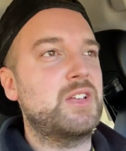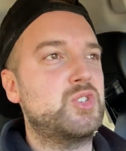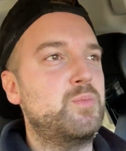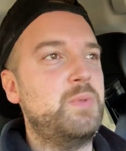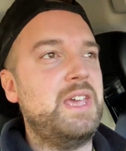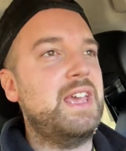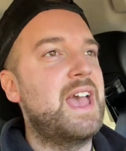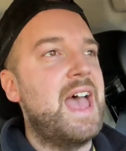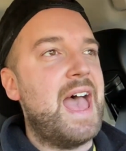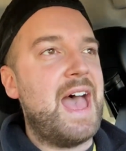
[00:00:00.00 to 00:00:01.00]
It should be
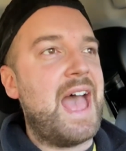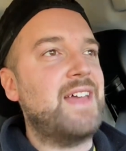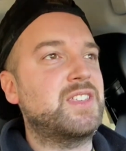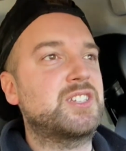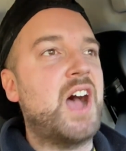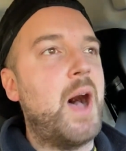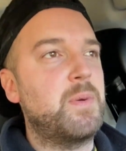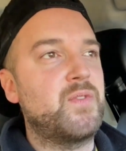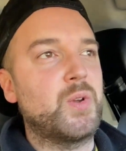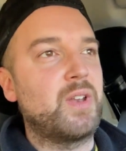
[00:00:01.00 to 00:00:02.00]
at the
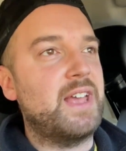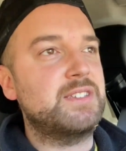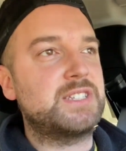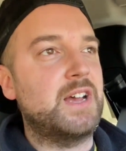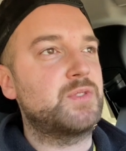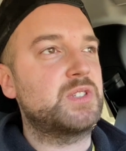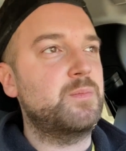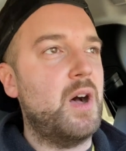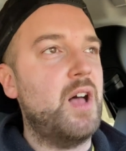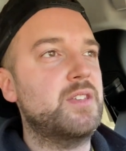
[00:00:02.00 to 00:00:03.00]
top of your list of
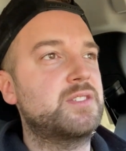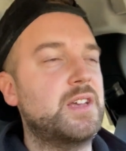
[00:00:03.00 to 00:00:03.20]
small,